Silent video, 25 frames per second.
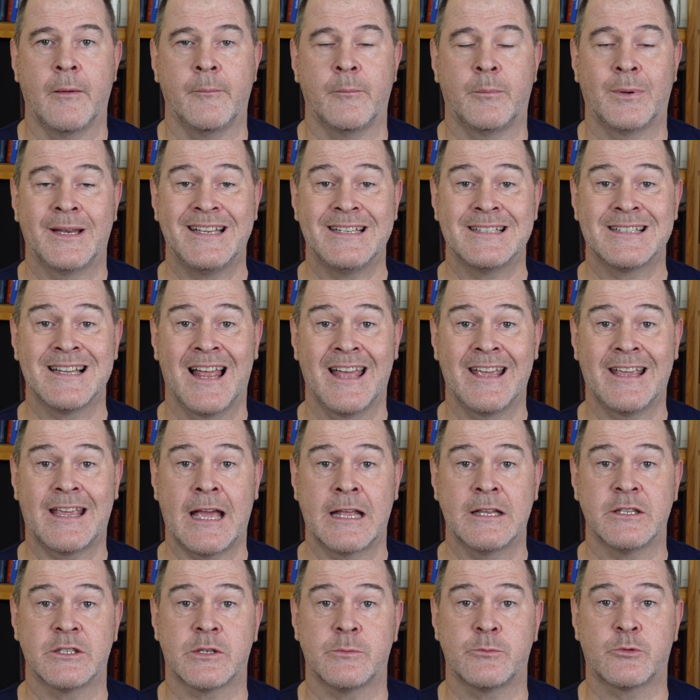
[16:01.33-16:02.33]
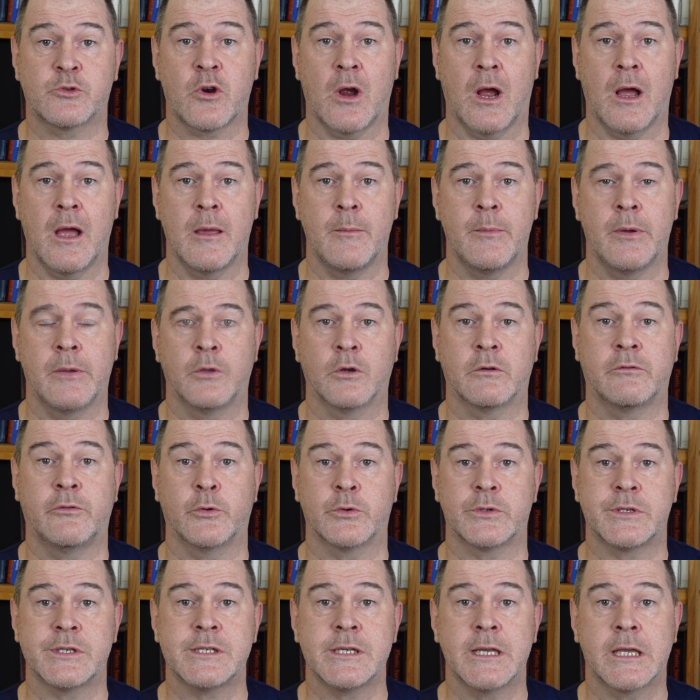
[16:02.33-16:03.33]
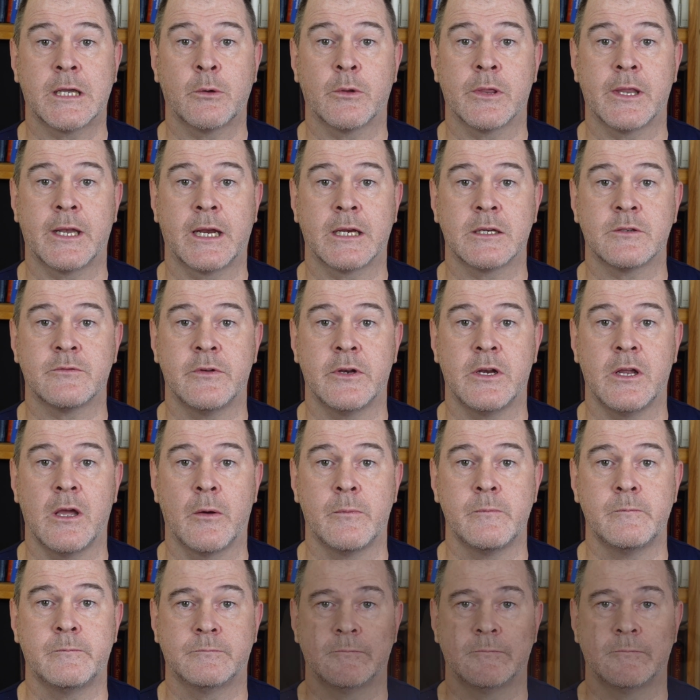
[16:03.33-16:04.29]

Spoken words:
Please like and subscribe. Look forward to seeing you on the next video.